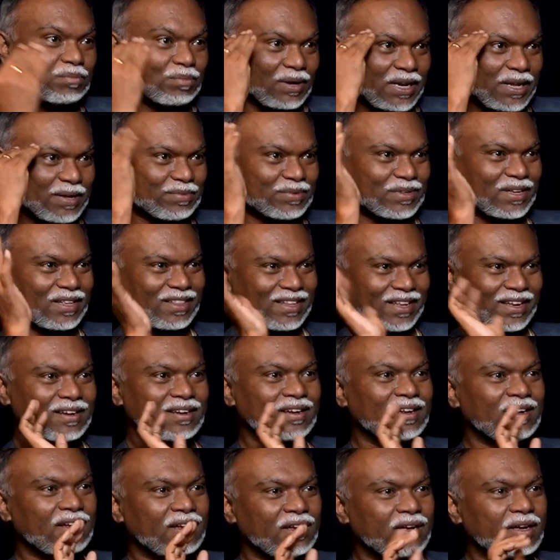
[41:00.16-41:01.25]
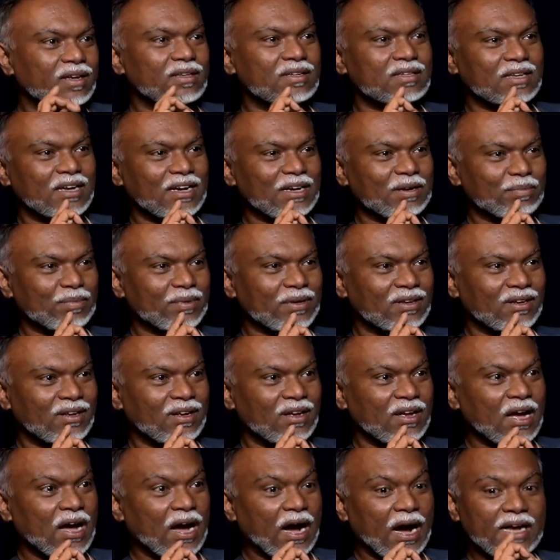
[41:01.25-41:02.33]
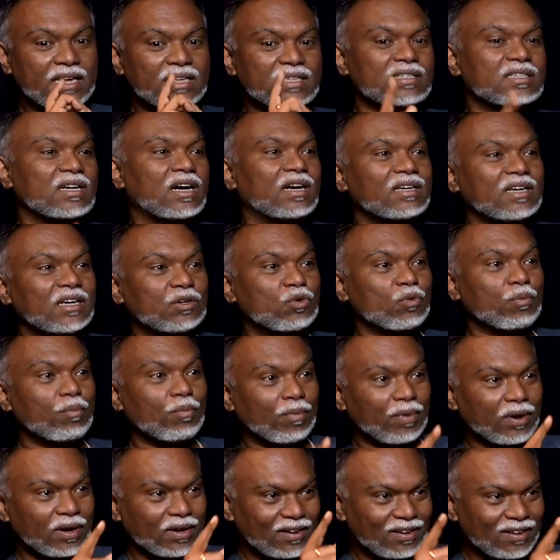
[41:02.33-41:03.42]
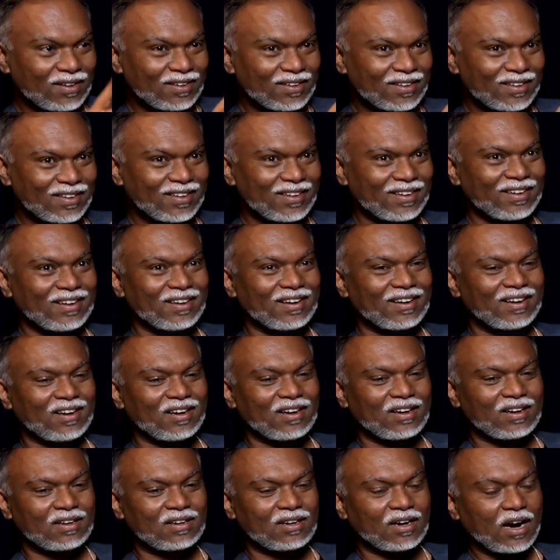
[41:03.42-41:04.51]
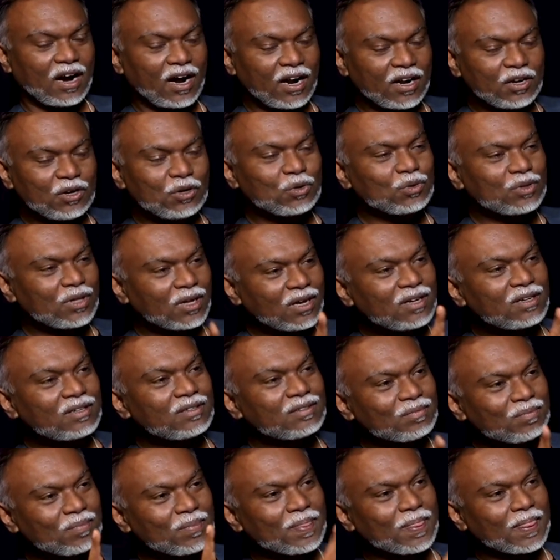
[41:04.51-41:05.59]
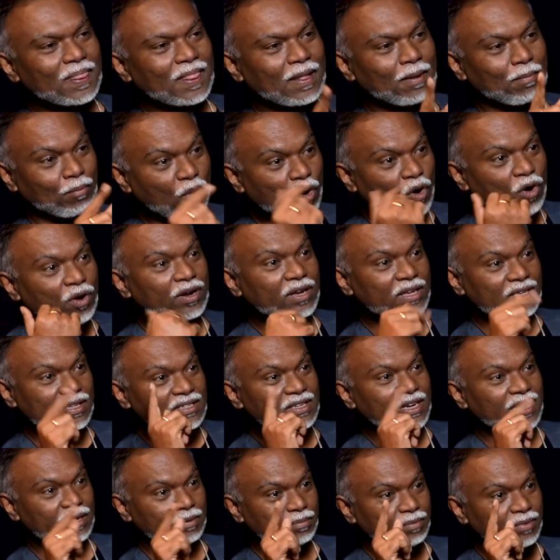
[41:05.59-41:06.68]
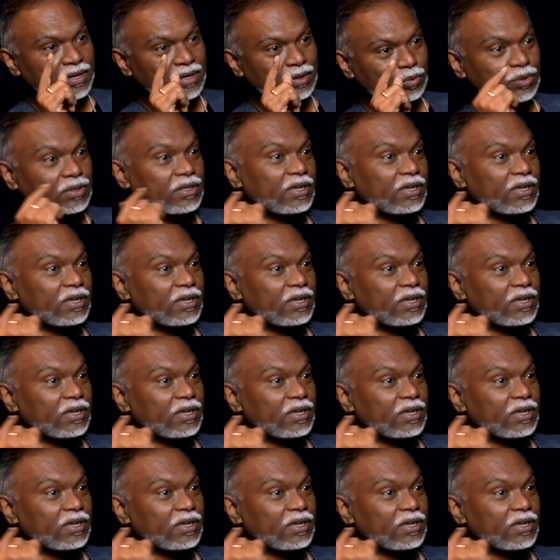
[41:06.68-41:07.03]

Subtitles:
beliefs are there inside me. I started to undo the monk inside me with